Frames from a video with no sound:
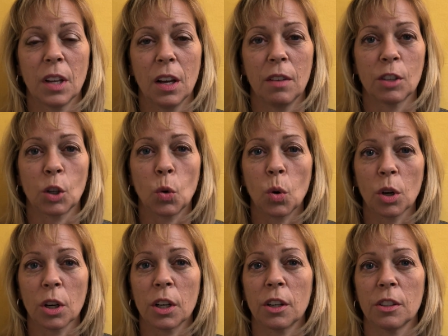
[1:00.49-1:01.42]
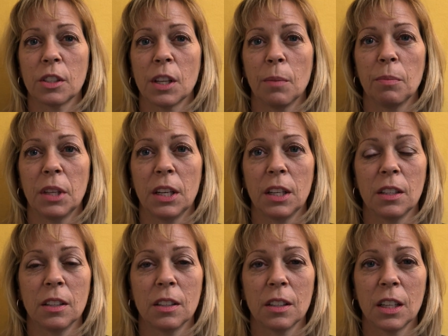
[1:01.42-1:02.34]
of a quirk or
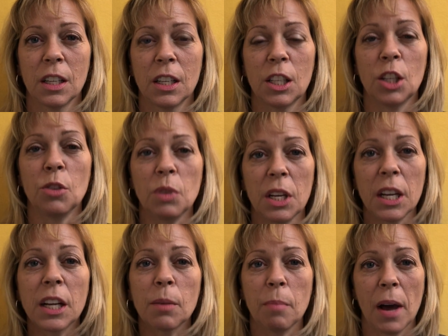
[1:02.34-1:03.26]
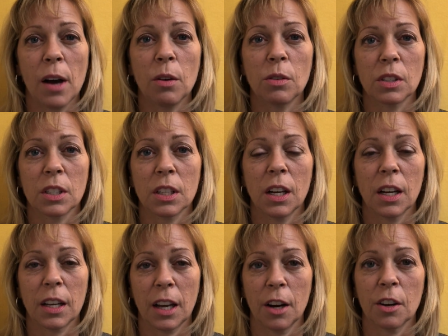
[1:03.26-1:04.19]
something unique about a
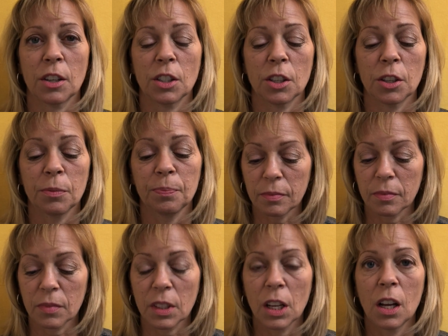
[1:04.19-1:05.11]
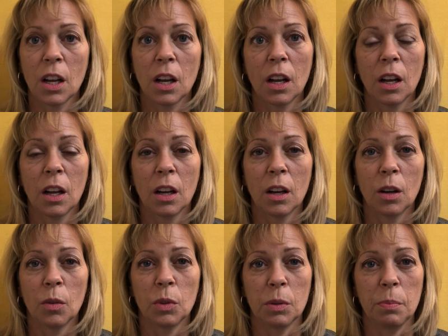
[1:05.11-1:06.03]
character
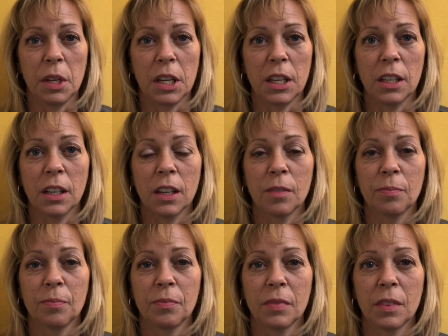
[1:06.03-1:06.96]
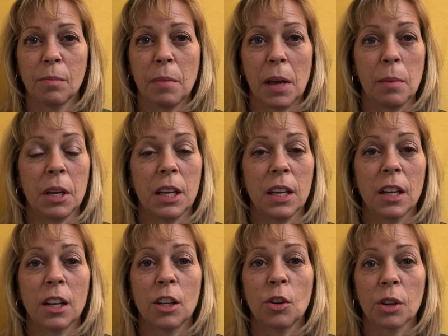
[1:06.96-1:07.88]
would be
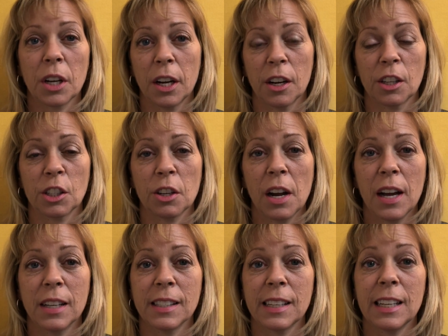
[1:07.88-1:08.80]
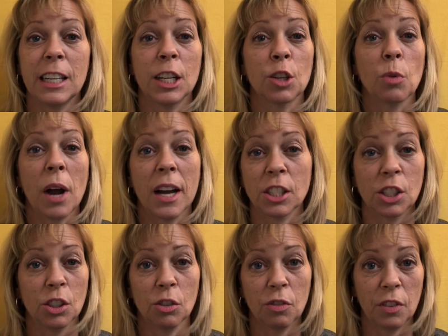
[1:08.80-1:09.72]
maybe your character has an
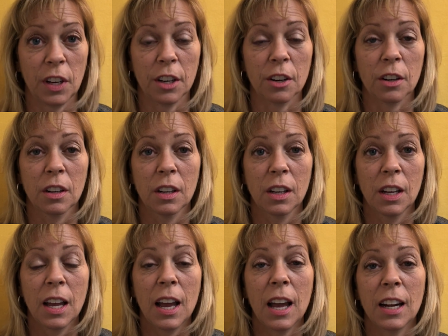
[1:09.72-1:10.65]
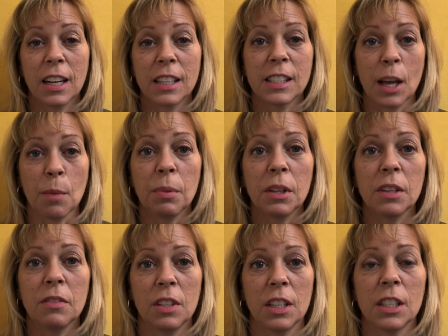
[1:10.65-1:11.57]
irrational fear. An example
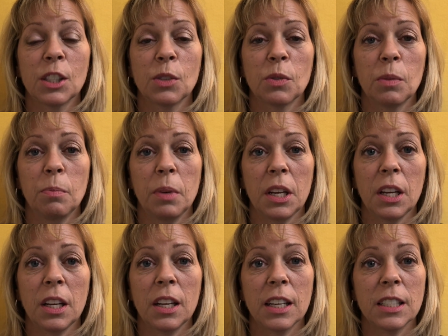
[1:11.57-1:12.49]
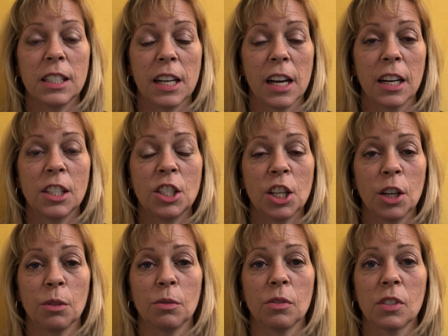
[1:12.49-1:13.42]
of this would be Indiana
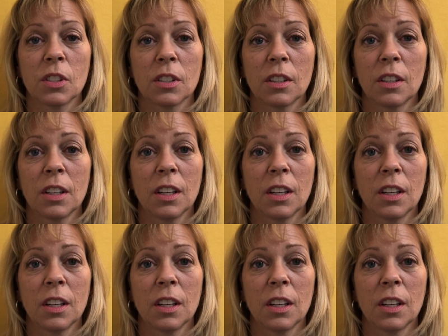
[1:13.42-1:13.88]
Jones.